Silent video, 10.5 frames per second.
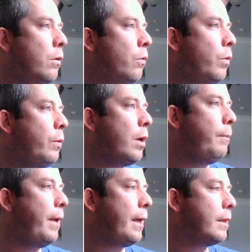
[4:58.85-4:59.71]
we want to
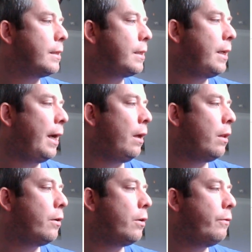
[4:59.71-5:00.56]
make this
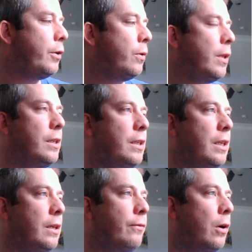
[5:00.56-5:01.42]
calendar view the
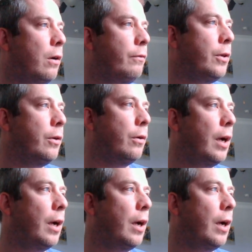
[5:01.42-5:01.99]
default view.